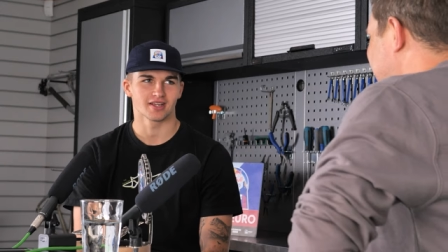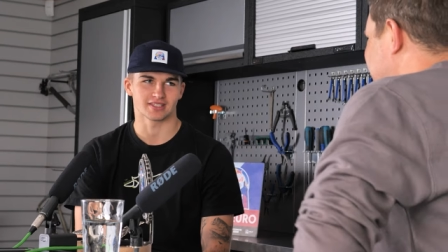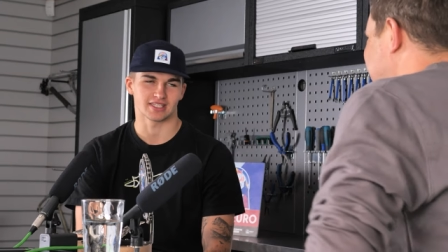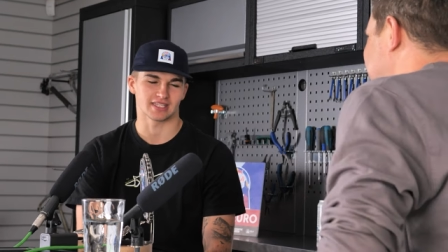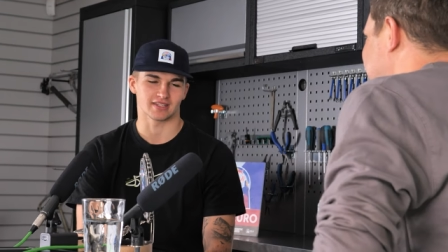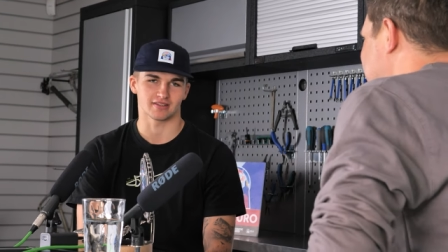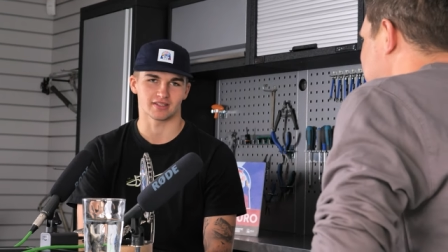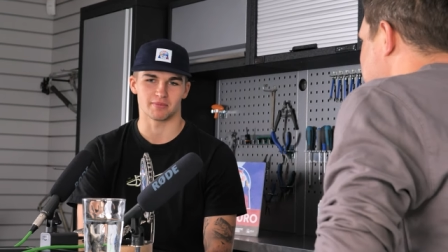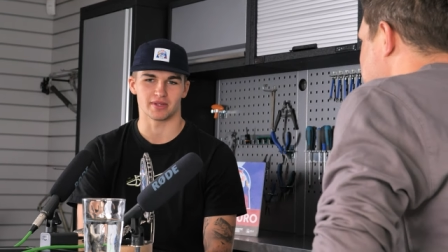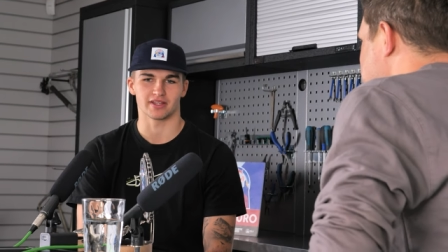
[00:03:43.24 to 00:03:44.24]
Because I think
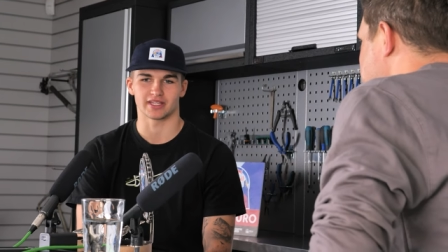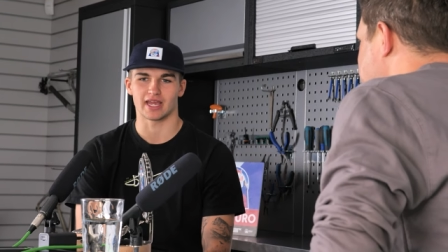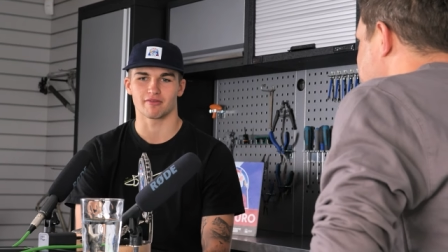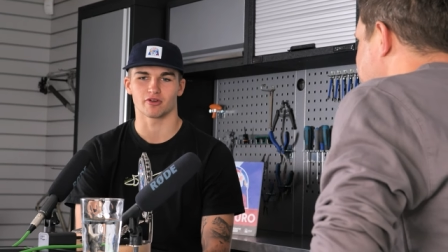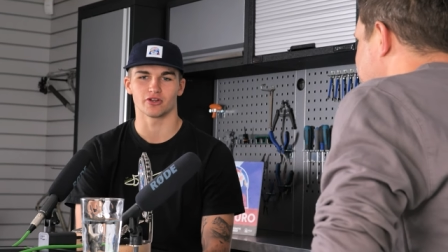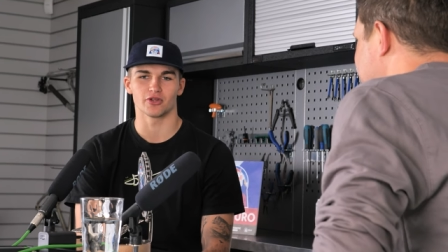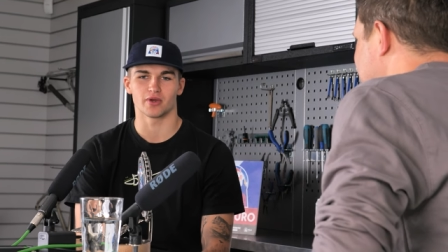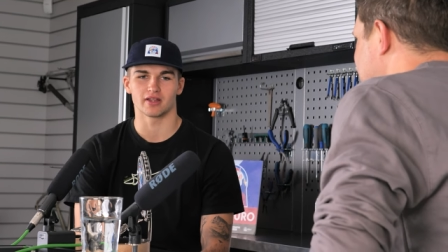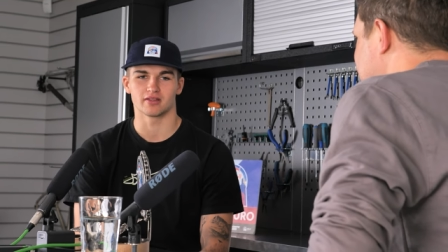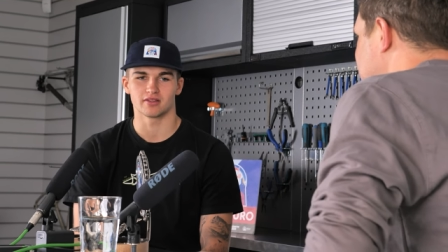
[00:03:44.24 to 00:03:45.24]
everyone knew
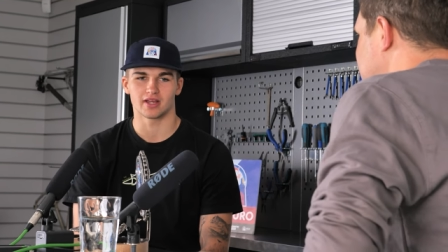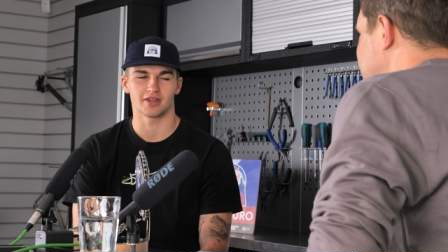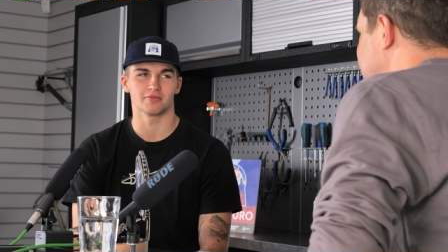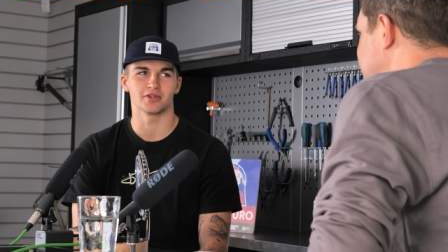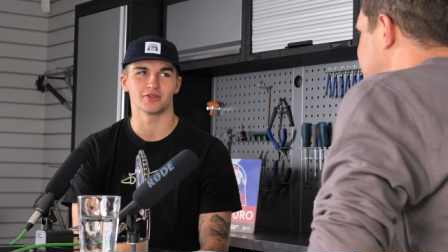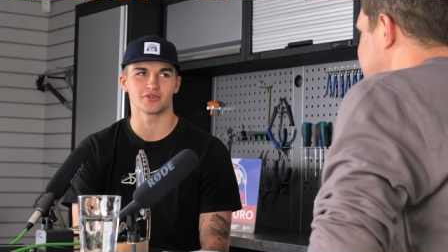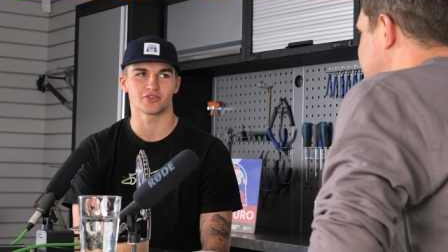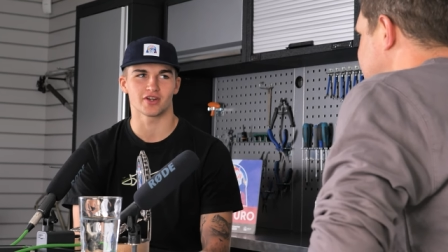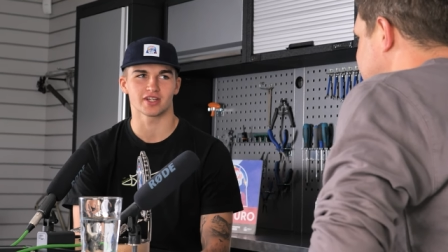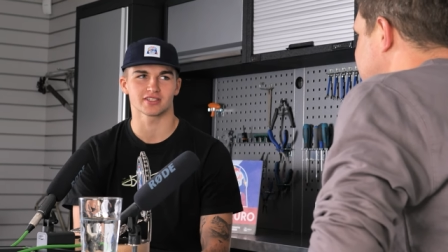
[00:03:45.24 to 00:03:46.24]
I hadn't been doing
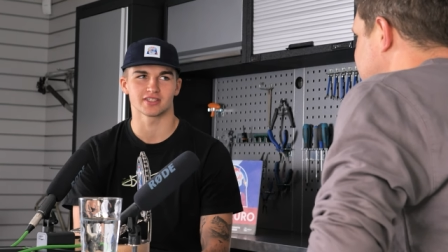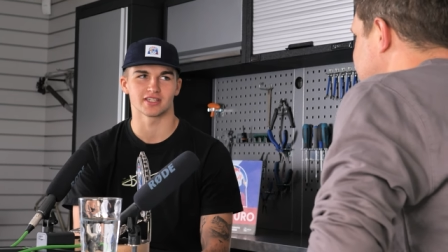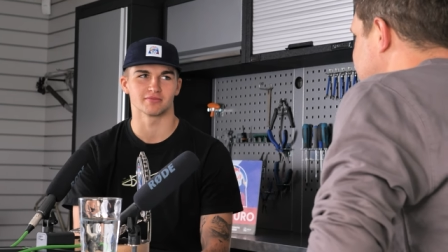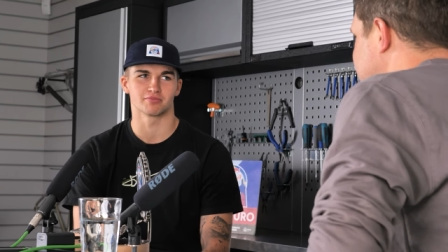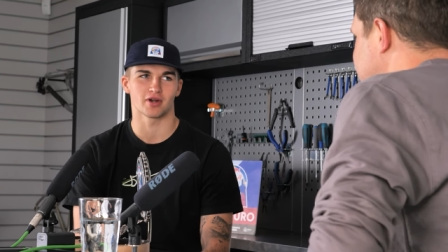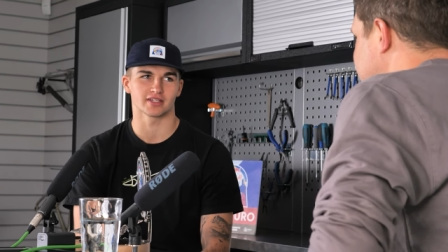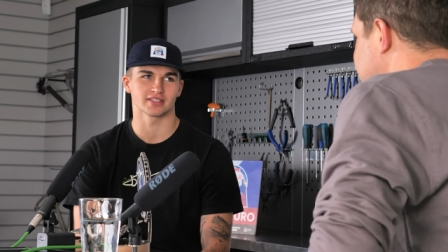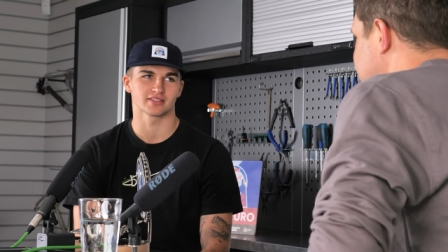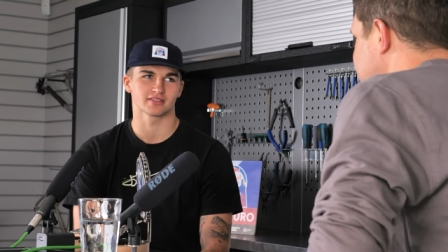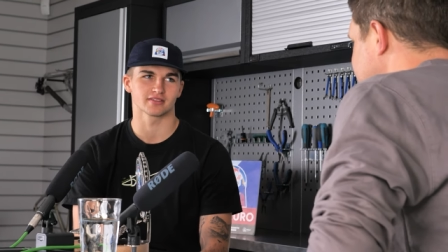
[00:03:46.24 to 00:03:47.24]
tricks in
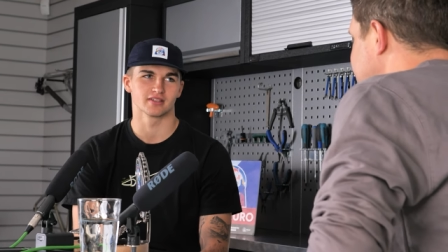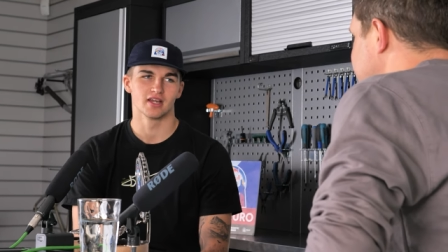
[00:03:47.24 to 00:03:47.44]
practice.